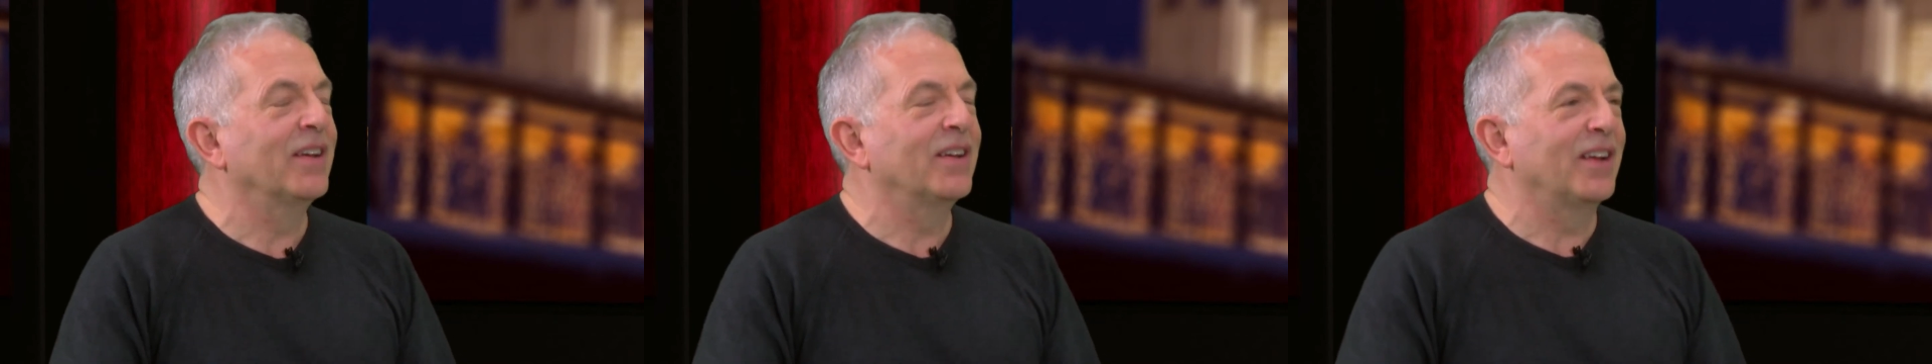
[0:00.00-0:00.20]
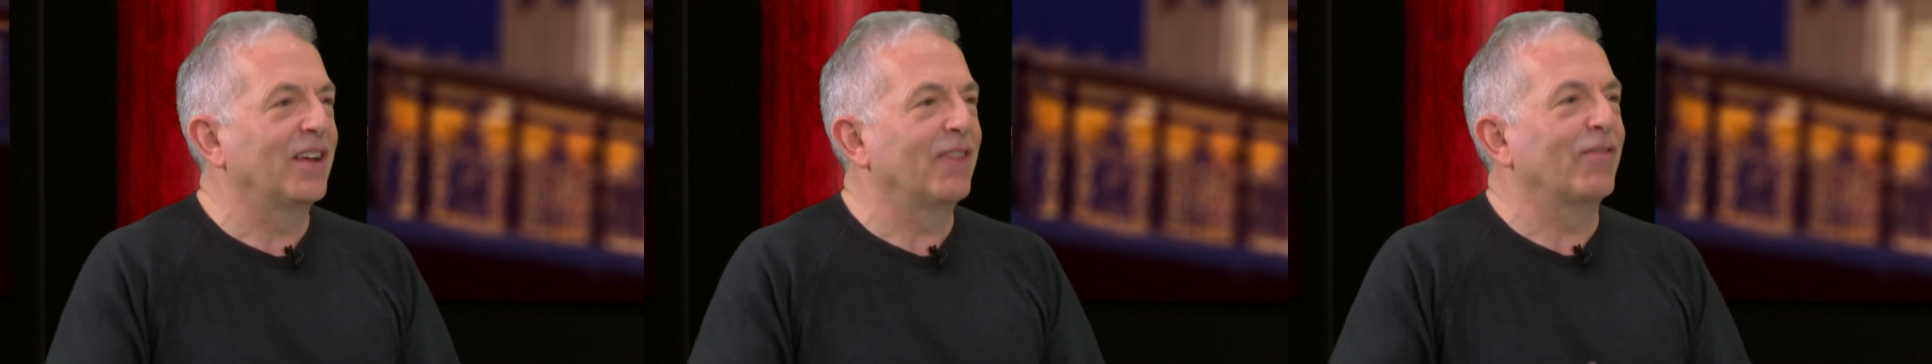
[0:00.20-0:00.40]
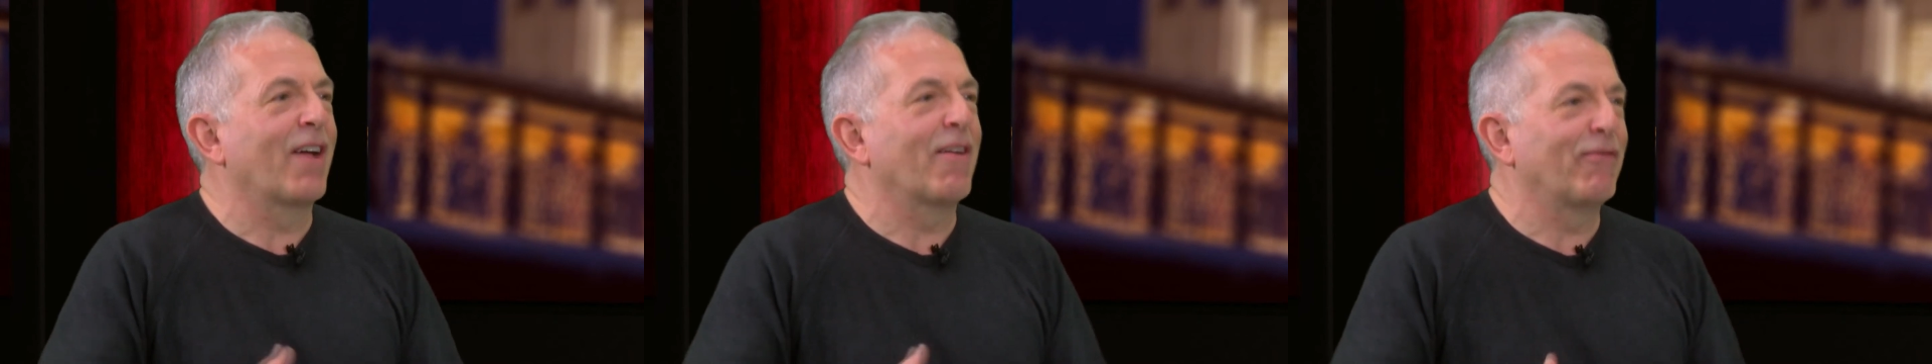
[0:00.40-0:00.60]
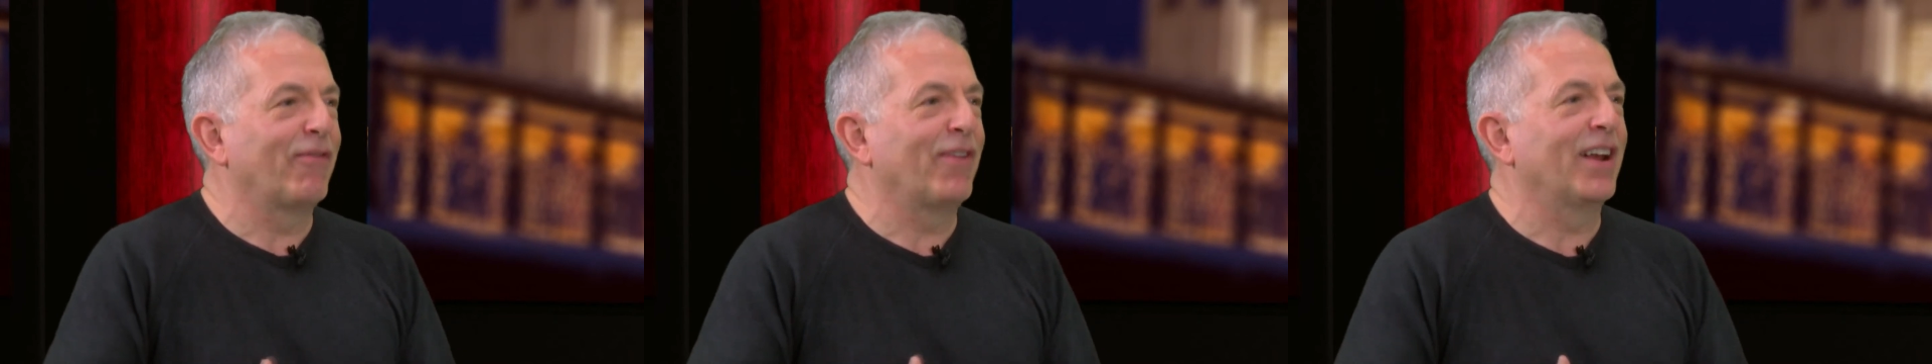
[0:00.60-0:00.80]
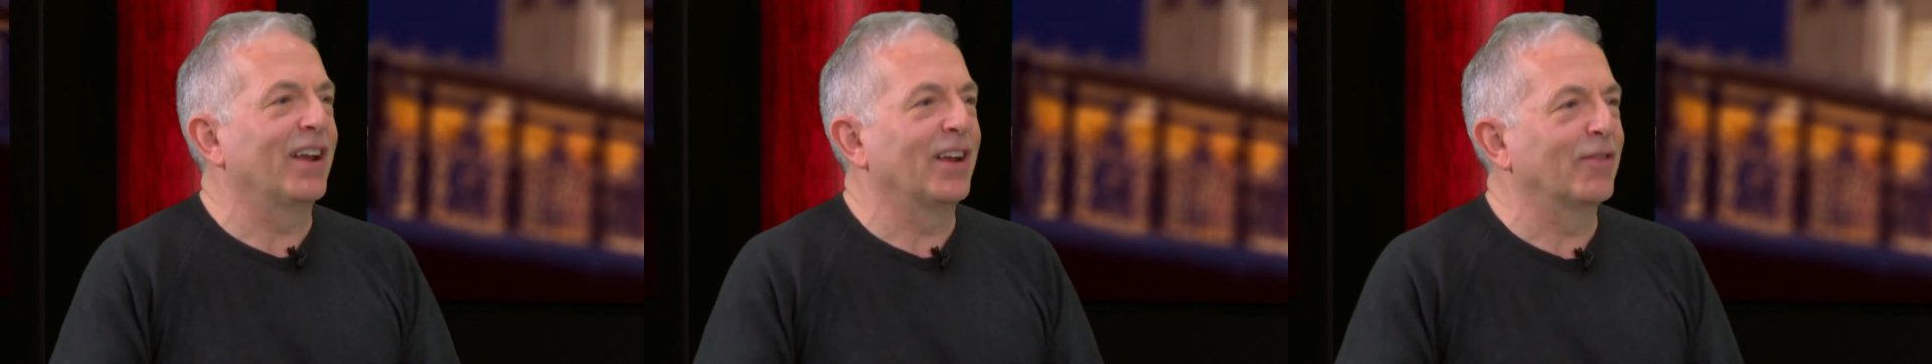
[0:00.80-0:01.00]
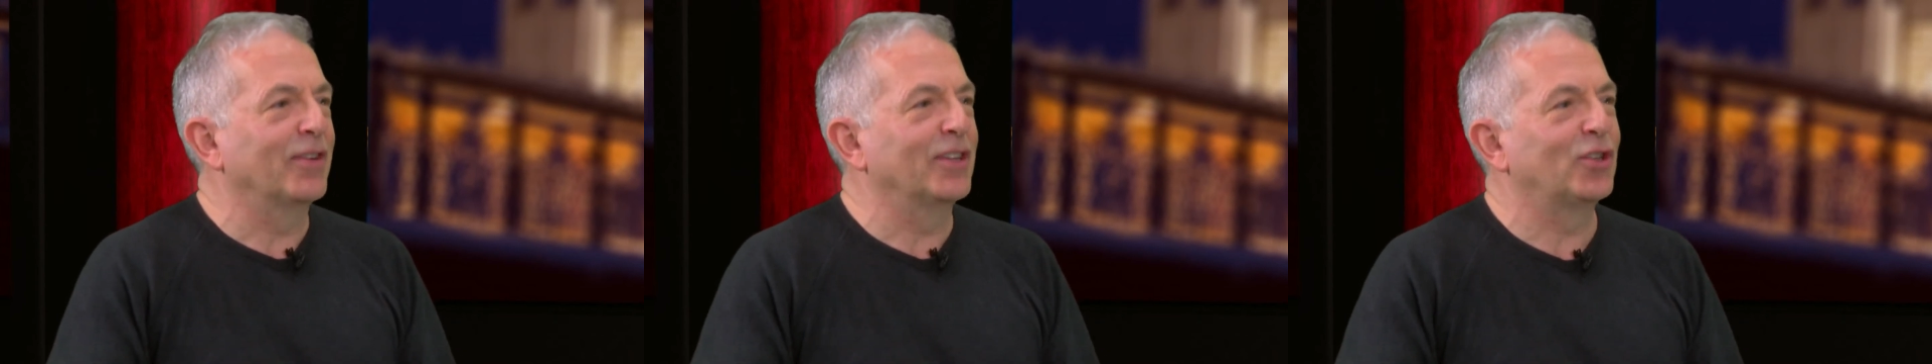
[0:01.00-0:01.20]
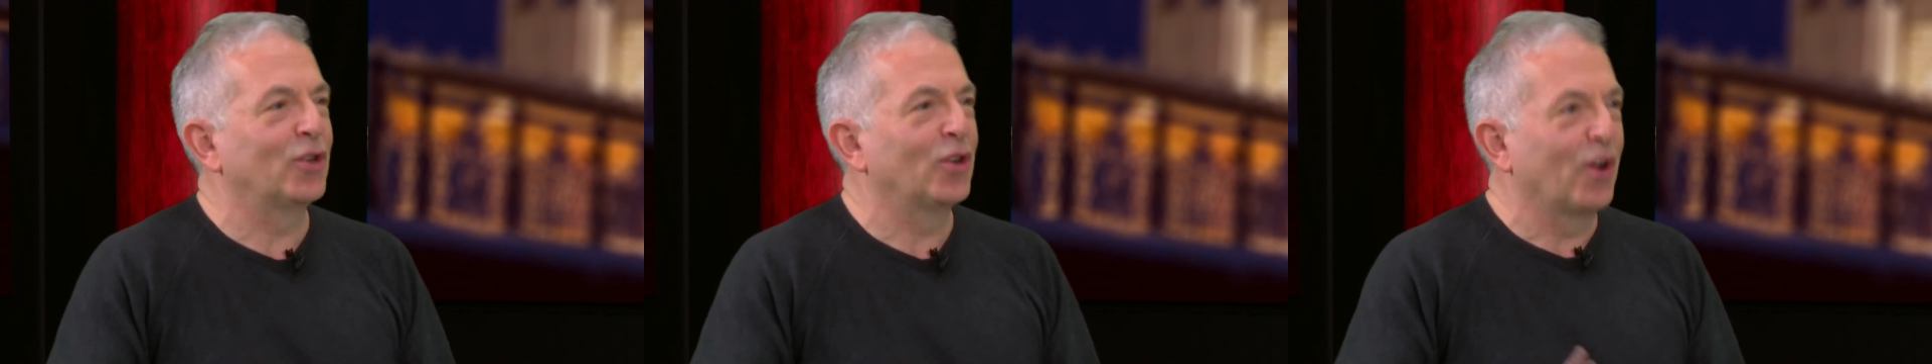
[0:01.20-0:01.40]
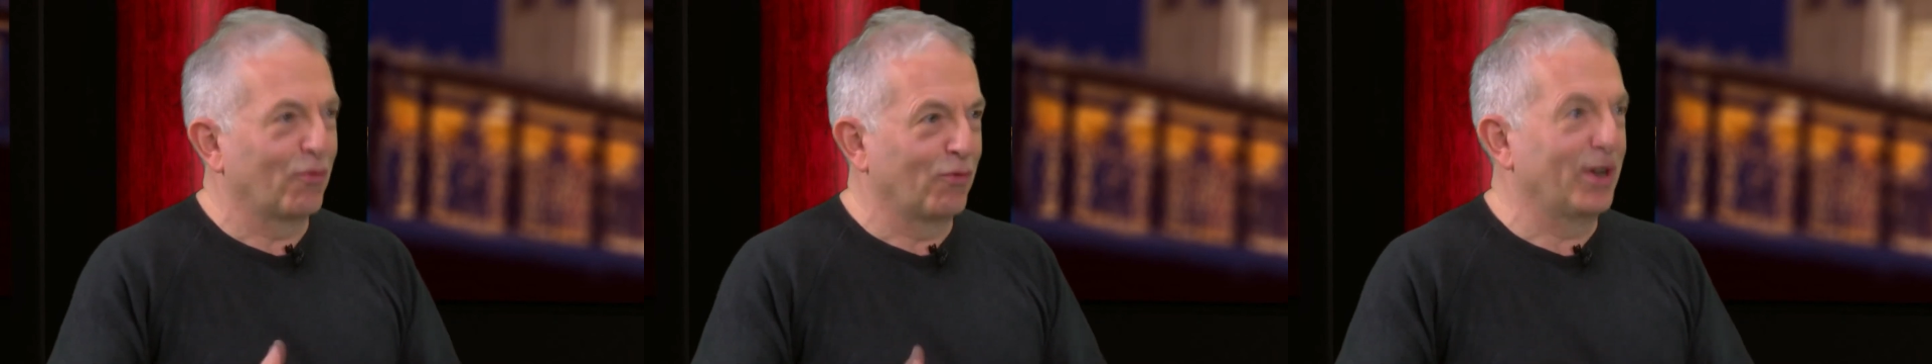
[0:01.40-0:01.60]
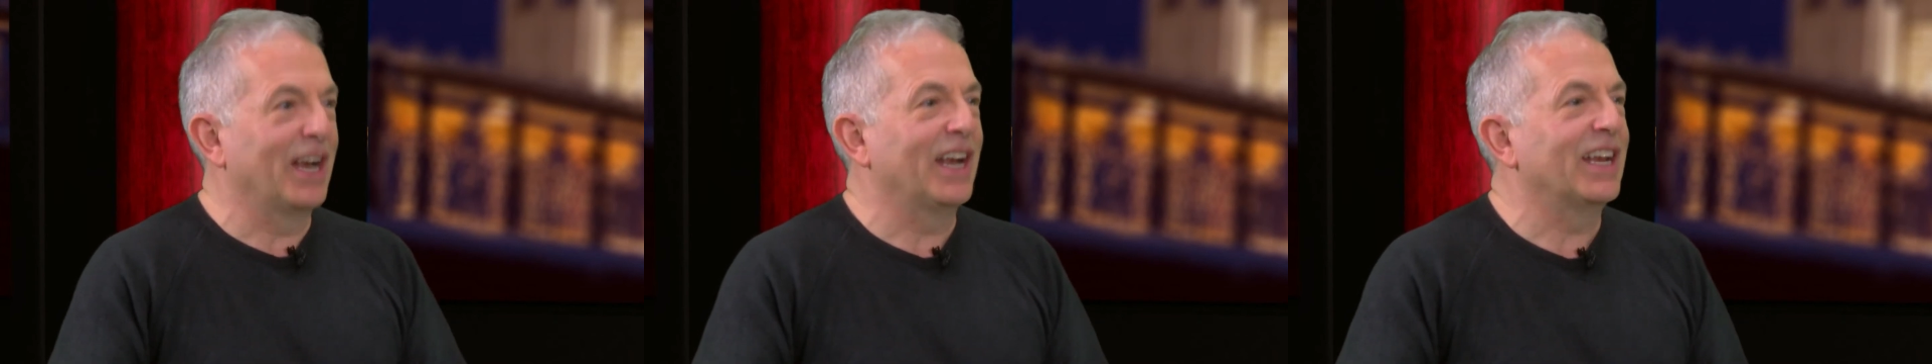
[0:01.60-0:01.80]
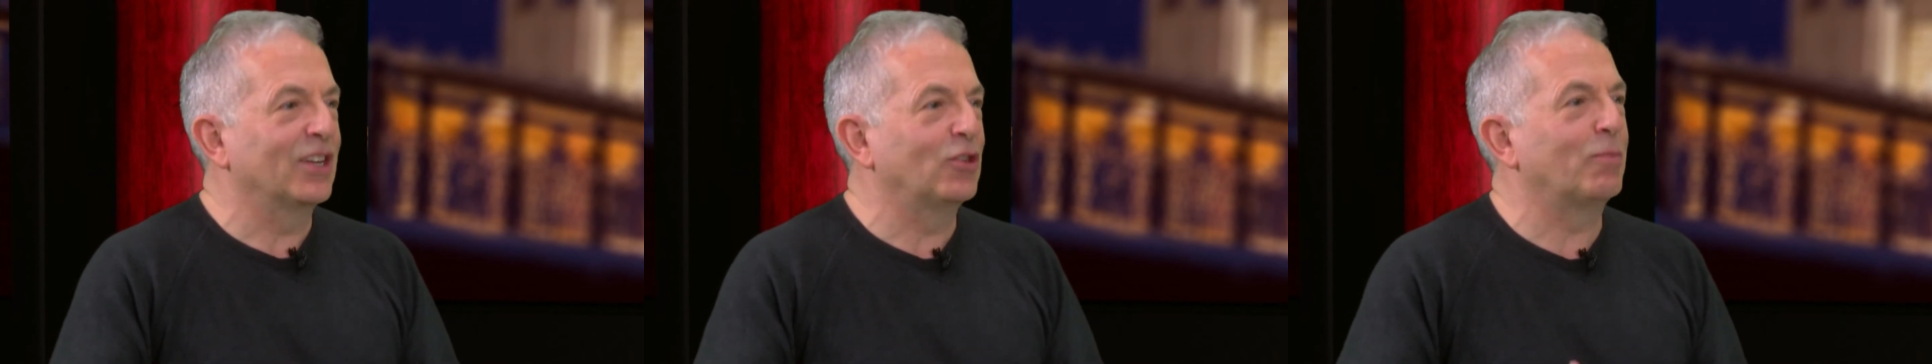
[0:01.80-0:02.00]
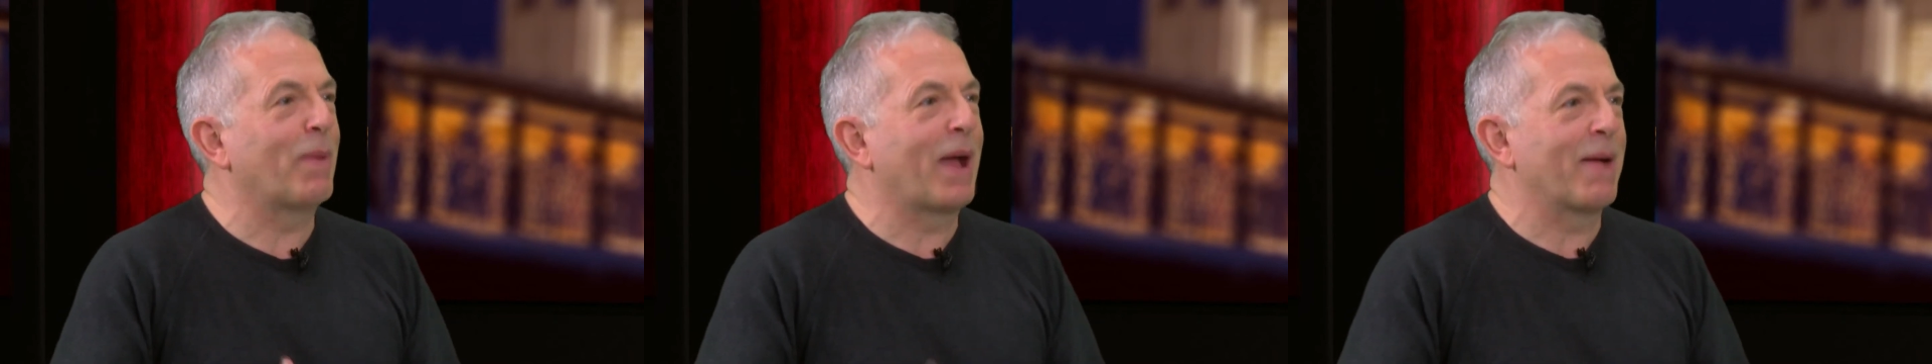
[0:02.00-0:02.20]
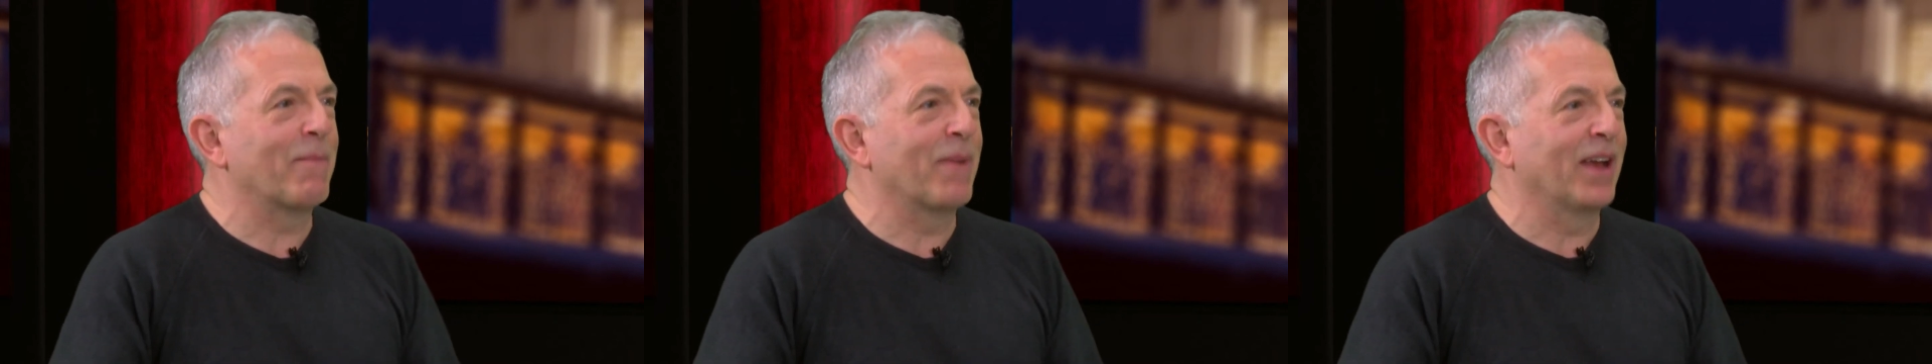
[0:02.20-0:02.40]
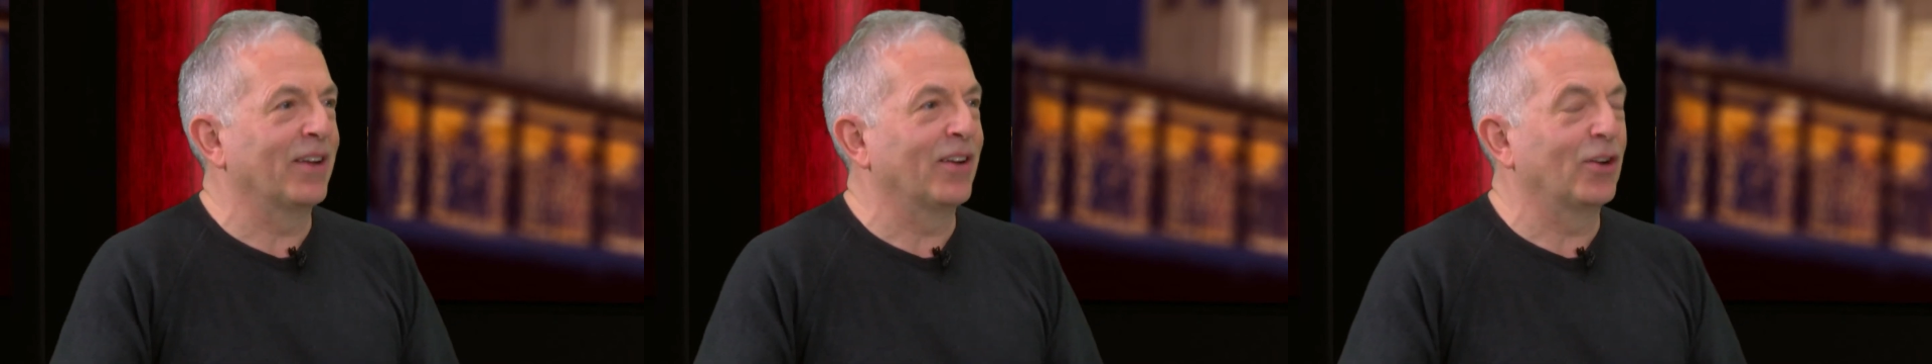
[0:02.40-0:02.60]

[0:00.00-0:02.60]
and give that feeling of it really is Batman.